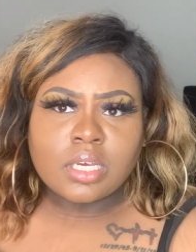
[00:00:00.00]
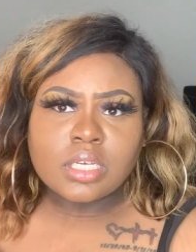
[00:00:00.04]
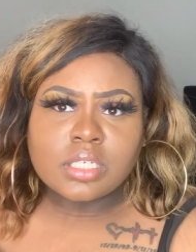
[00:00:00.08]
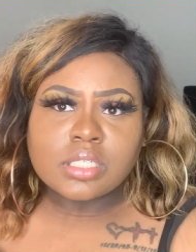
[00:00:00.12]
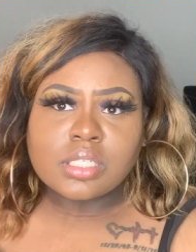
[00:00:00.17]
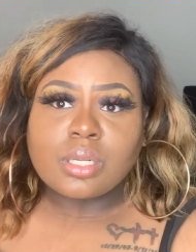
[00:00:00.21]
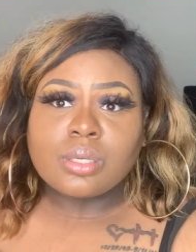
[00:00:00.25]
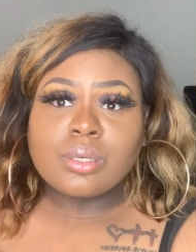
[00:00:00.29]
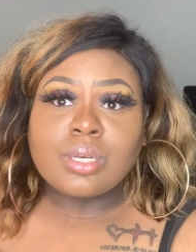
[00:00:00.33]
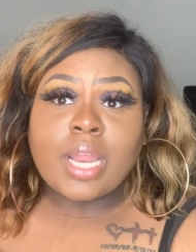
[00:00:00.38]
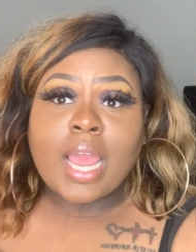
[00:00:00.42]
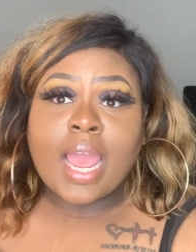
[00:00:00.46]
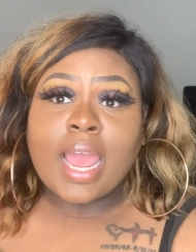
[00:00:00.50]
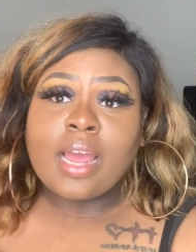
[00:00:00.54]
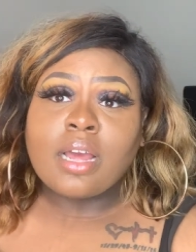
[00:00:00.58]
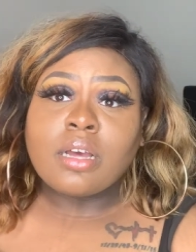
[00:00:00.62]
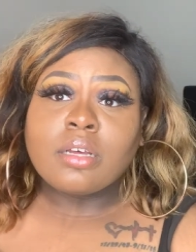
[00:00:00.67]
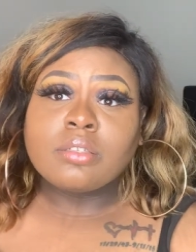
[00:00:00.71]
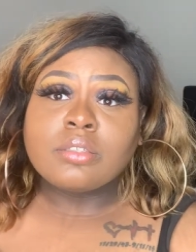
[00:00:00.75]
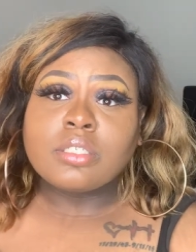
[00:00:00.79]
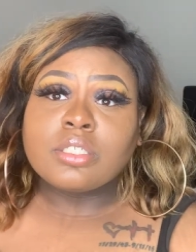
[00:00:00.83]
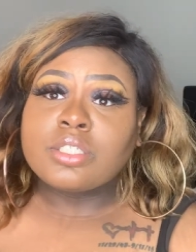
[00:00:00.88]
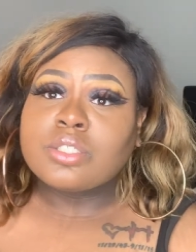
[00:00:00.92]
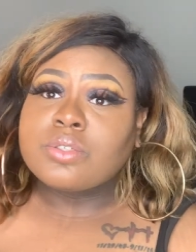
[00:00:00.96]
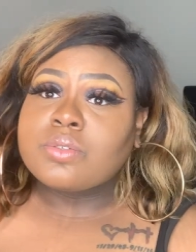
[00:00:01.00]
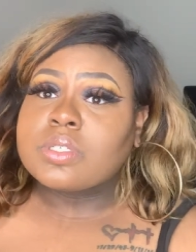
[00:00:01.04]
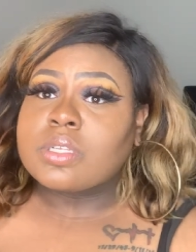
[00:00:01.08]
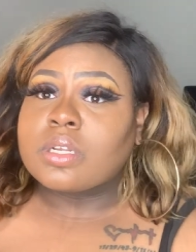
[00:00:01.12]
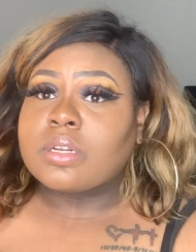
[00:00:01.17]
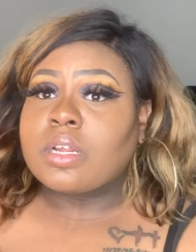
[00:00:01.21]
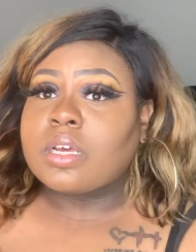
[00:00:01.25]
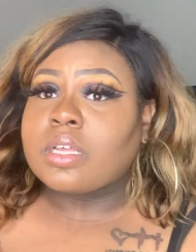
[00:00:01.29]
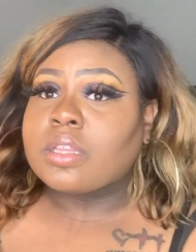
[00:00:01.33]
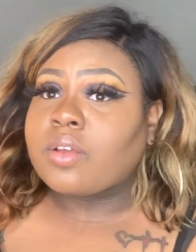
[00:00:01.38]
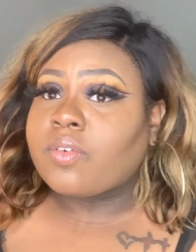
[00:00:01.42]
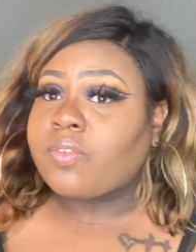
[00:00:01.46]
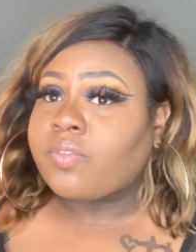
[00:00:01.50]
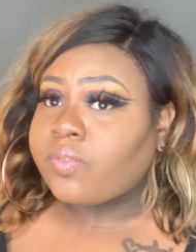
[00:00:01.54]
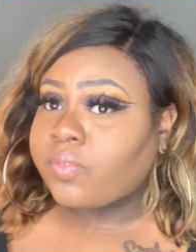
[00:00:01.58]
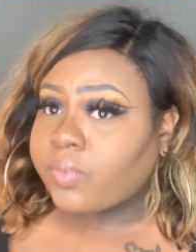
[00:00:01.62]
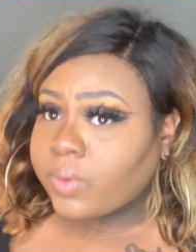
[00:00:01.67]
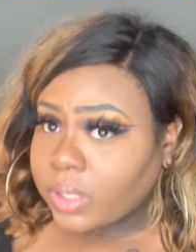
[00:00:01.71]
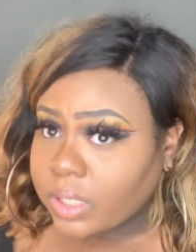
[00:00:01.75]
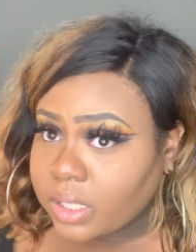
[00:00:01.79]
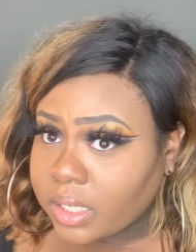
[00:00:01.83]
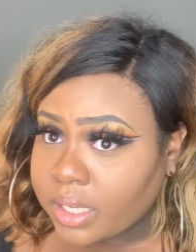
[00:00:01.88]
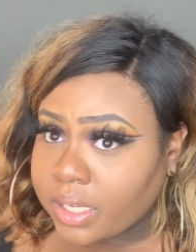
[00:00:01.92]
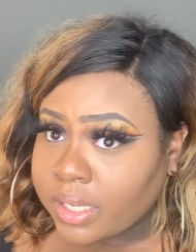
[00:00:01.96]
So now the shoe's on the other
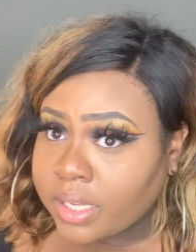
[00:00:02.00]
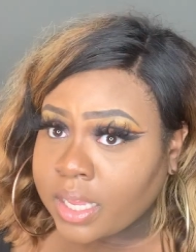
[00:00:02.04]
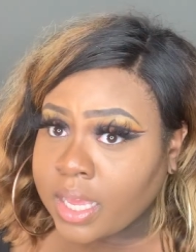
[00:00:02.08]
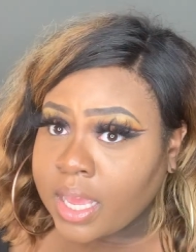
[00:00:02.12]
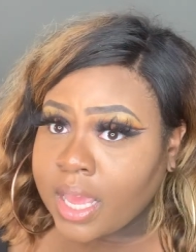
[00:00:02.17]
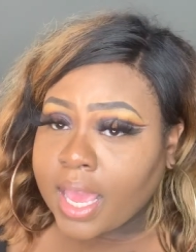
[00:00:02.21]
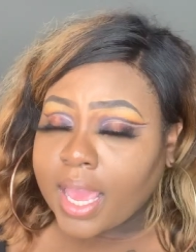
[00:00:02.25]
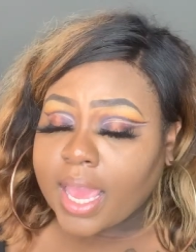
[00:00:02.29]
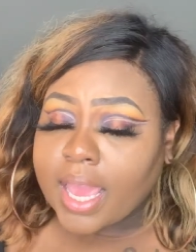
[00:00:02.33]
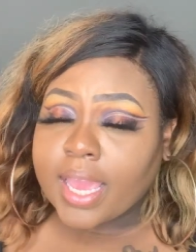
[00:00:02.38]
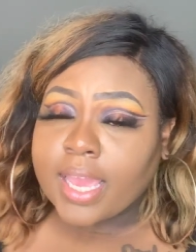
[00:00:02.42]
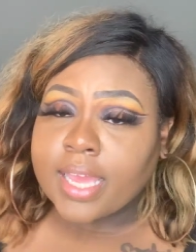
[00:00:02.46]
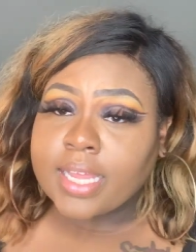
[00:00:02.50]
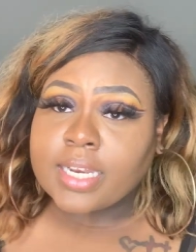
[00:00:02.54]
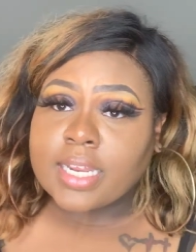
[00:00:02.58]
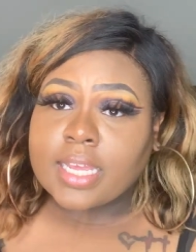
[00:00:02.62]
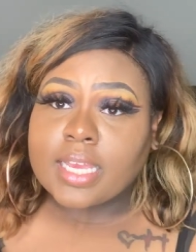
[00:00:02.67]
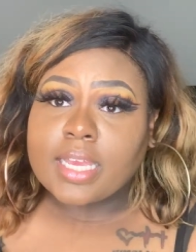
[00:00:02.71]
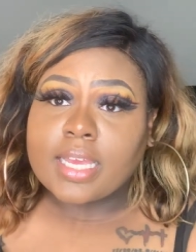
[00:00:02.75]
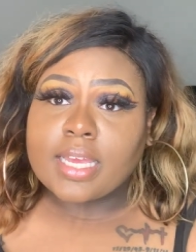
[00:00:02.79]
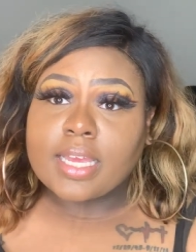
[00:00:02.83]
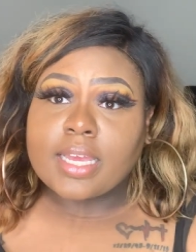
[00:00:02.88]
foot, and